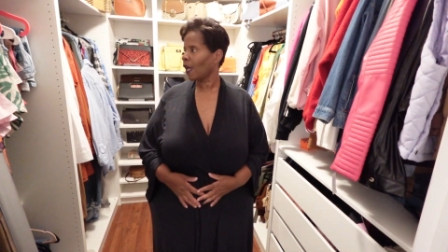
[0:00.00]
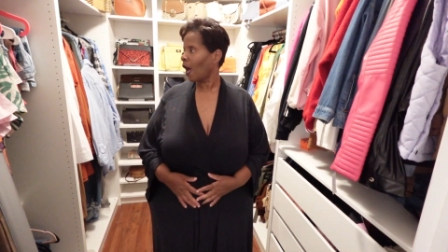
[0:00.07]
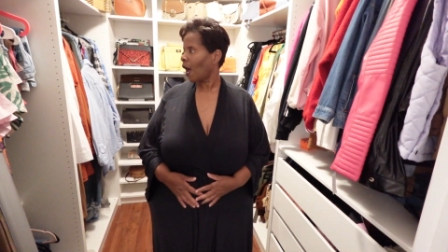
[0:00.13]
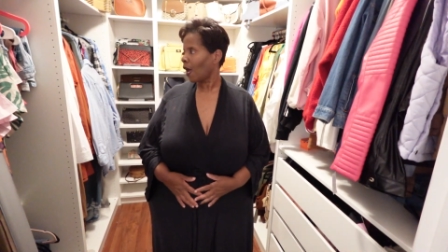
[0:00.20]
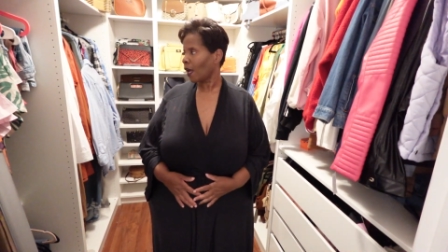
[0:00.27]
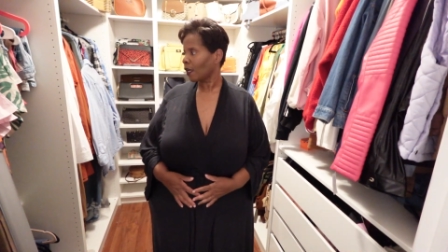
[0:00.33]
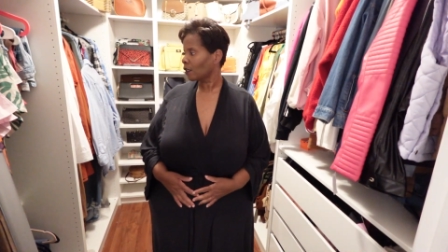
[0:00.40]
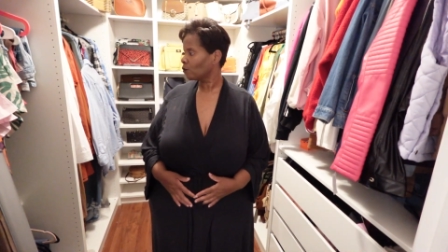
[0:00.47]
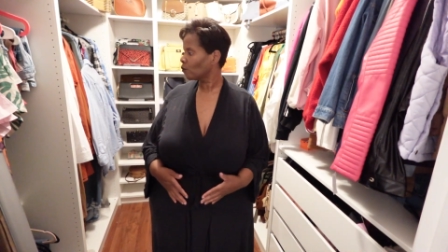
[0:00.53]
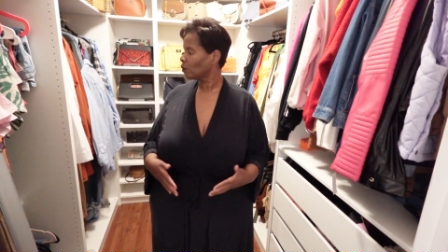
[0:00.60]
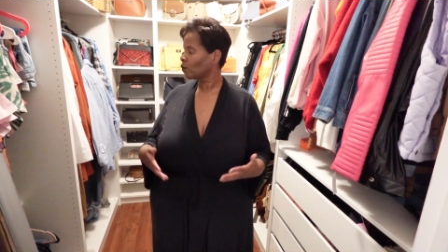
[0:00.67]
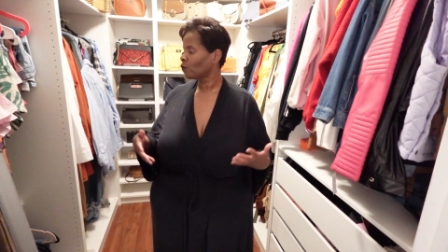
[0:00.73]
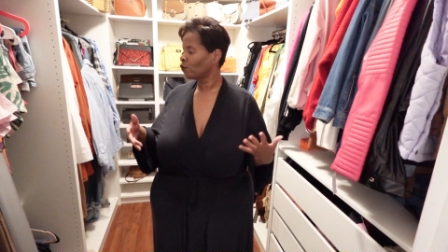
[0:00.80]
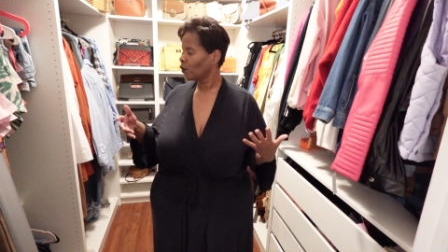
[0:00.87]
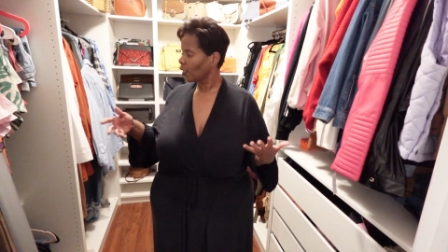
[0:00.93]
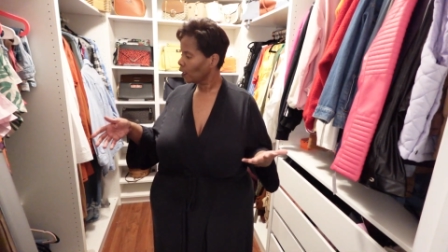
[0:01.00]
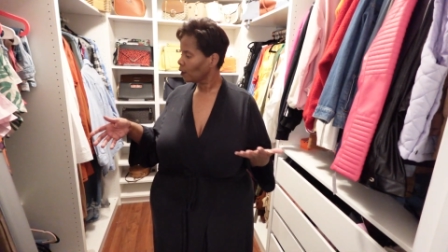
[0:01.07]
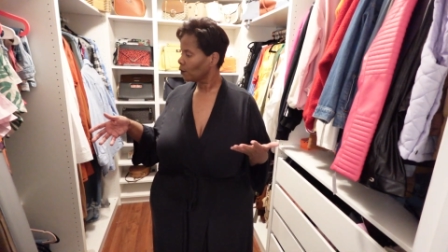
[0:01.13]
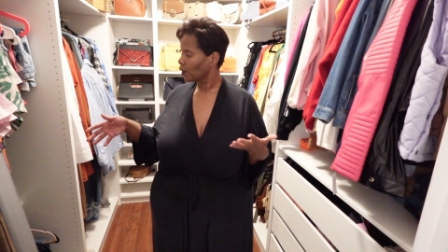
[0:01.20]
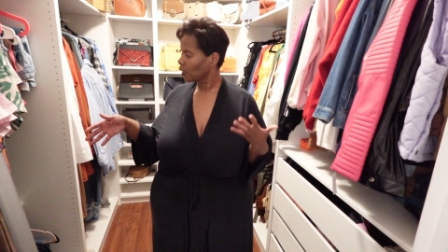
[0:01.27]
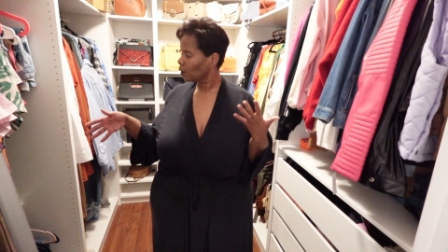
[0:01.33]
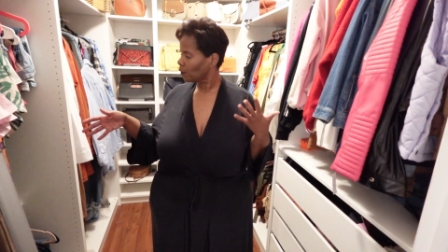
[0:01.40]
I really,
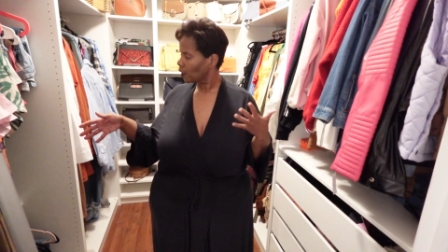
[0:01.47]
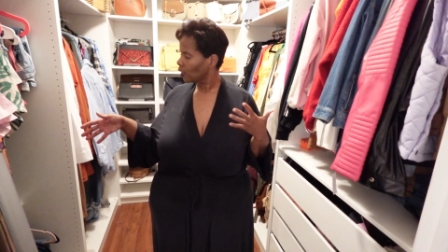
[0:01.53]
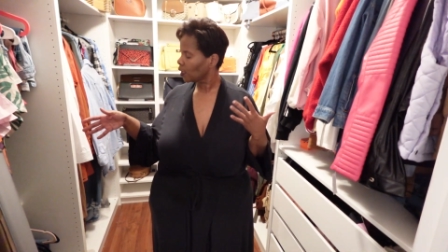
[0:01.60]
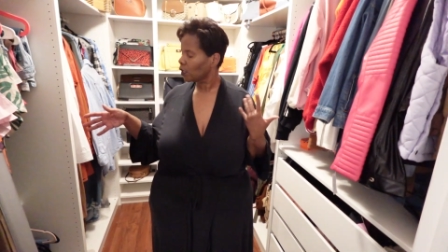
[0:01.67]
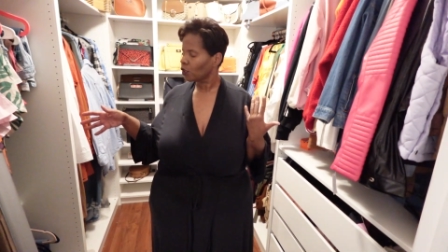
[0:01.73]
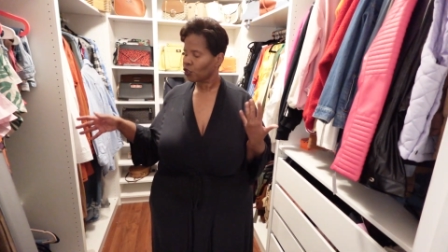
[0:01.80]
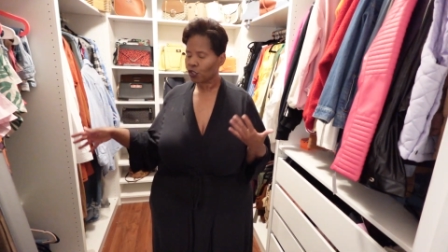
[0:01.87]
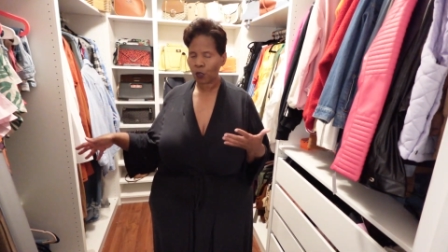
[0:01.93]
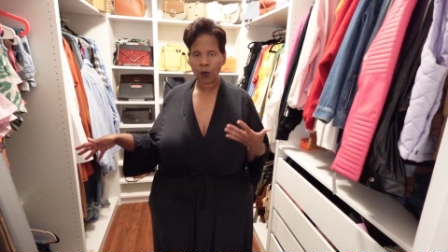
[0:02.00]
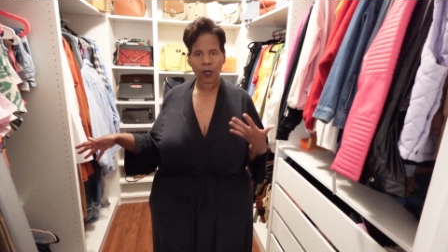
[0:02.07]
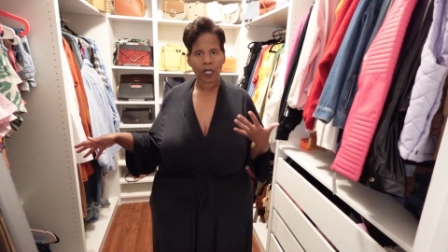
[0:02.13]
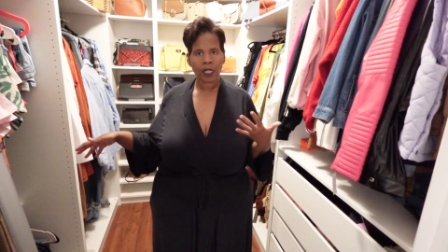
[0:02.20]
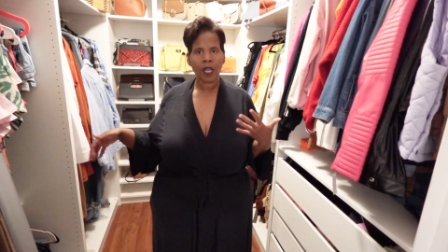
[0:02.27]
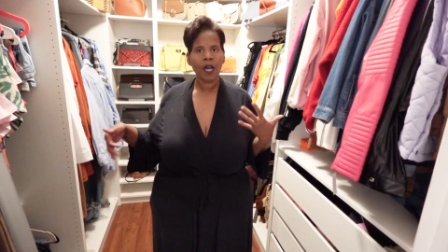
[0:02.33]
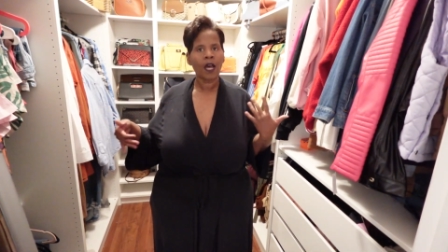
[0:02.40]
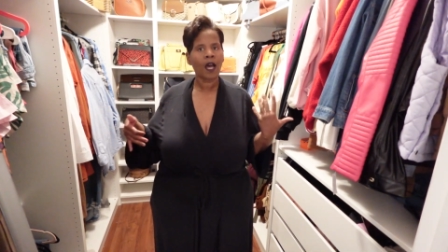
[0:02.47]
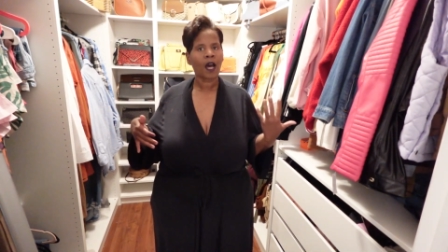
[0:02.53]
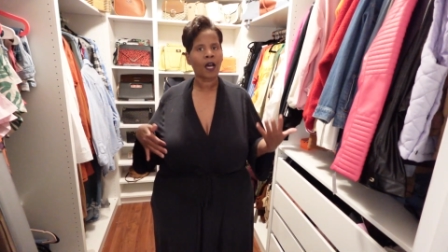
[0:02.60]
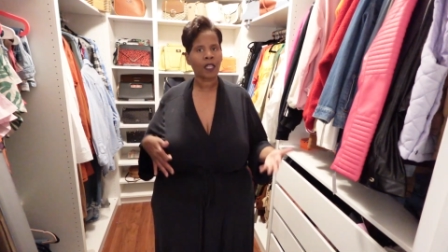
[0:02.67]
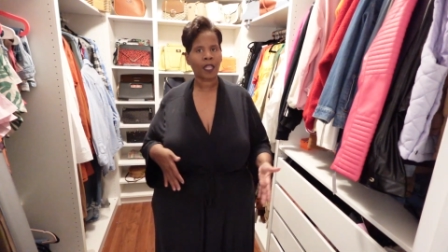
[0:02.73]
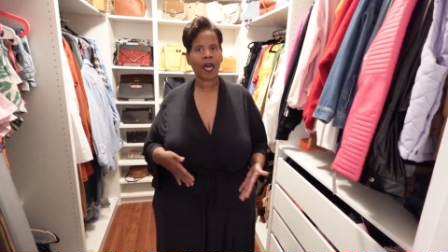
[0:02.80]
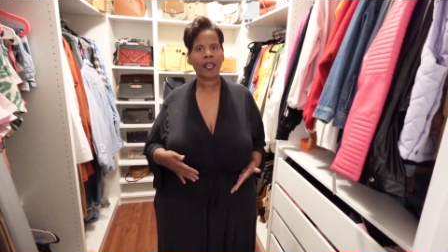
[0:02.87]
really, really enjoyed
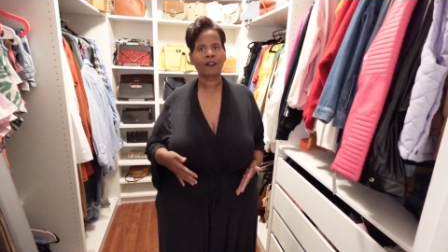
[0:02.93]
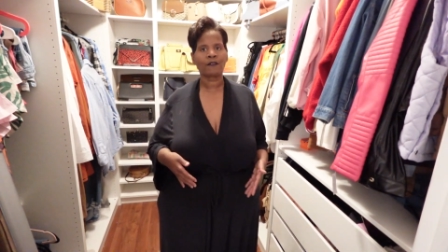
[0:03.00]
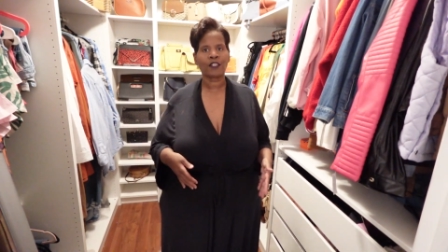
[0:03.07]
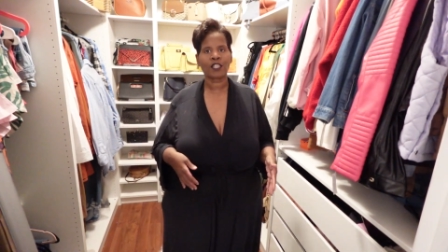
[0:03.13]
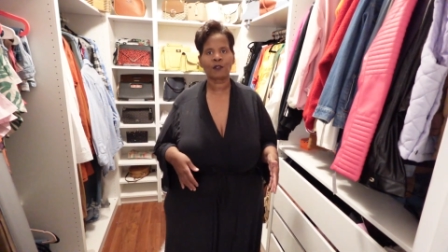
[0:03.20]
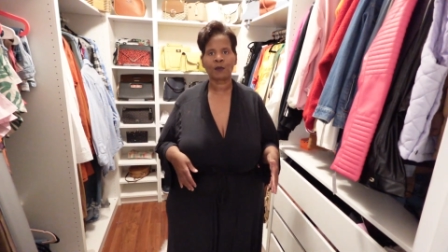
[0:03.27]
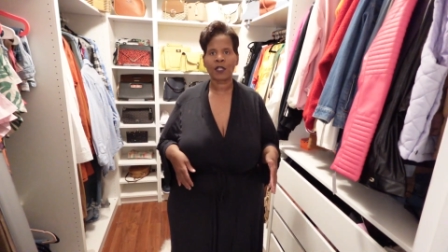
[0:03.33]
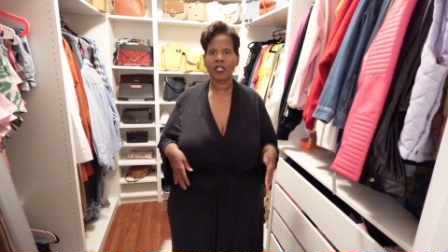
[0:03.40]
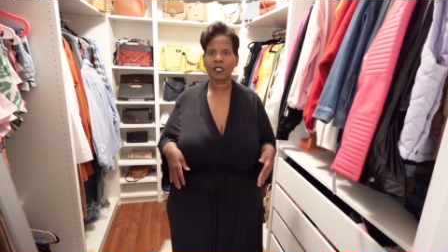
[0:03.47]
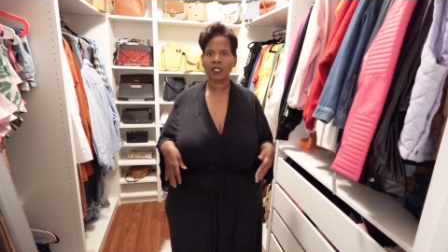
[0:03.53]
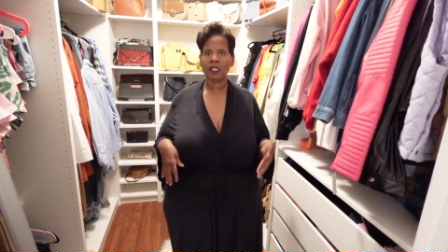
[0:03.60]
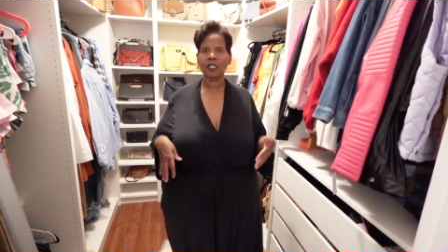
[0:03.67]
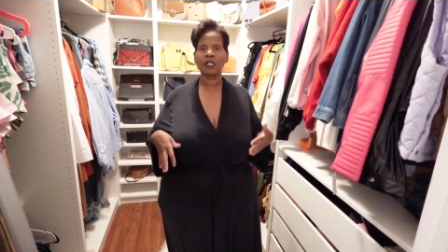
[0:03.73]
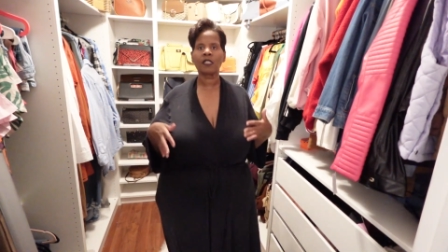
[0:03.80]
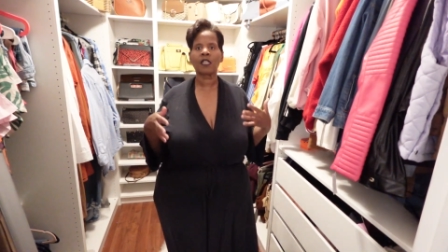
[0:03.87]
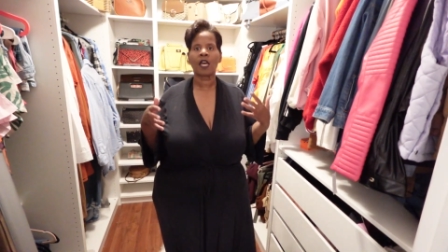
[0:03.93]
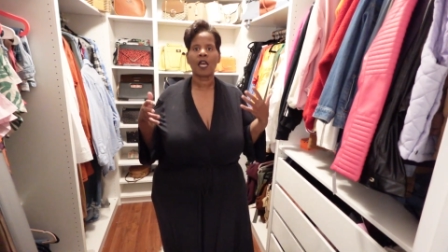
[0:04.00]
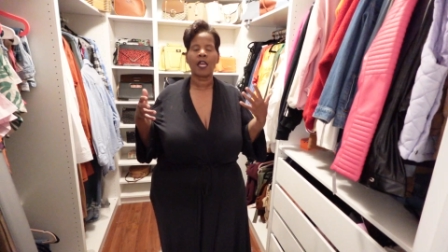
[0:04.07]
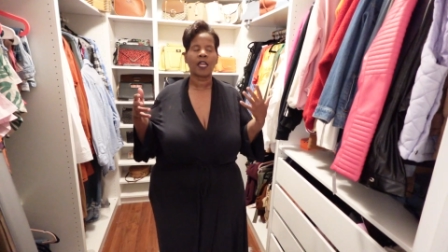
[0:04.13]
a lot of these pieces.